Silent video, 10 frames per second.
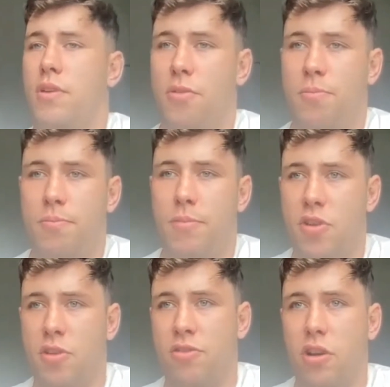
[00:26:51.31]
If
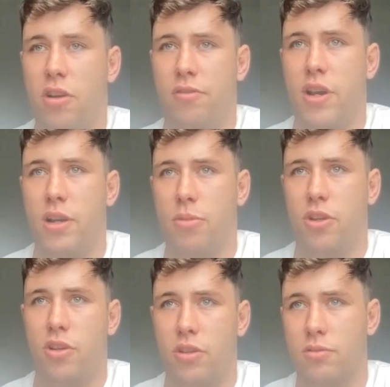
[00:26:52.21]
you're starting for Edinburgh,
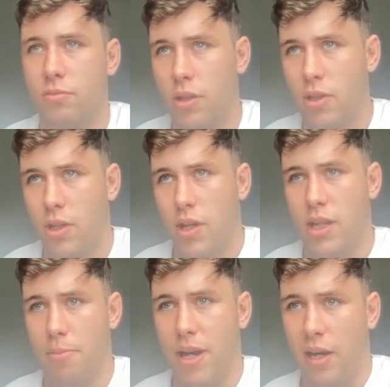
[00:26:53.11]
you're in
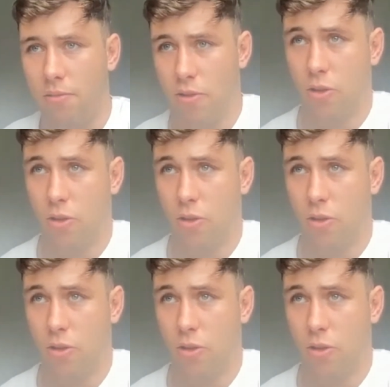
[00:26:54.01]
the back